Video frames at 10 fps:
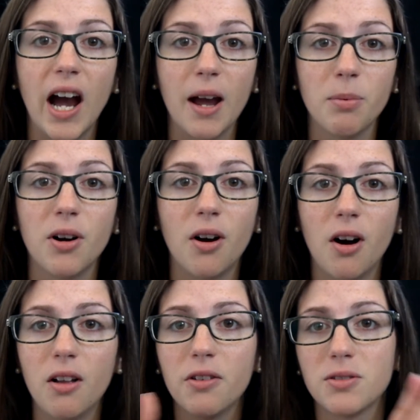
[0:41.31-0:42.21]
I put
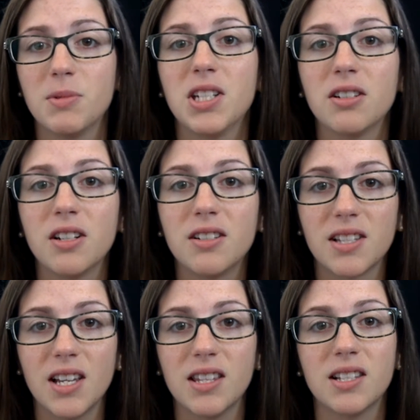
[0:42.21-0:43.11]
all those materials
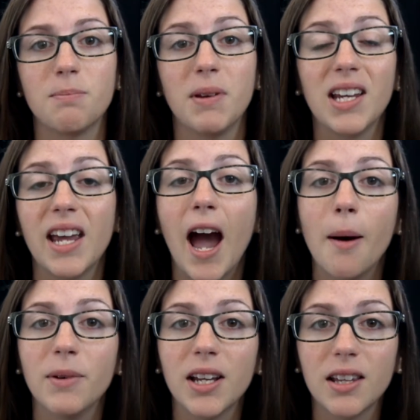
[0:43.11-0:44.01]
in this big
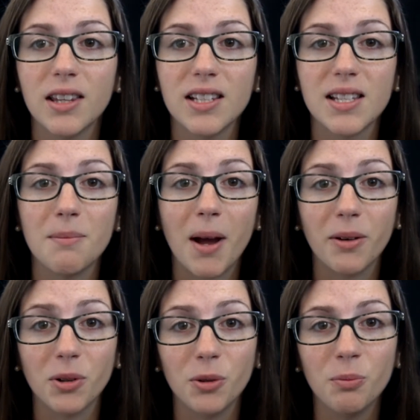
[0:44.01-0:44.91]
cabinet that's in my
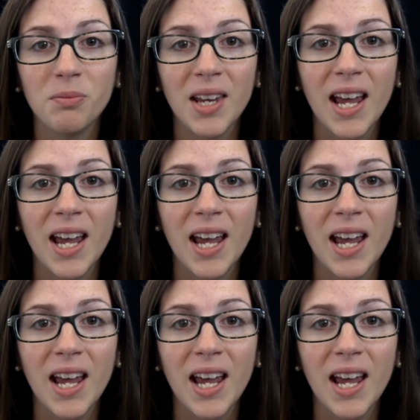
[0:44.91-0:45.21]
room,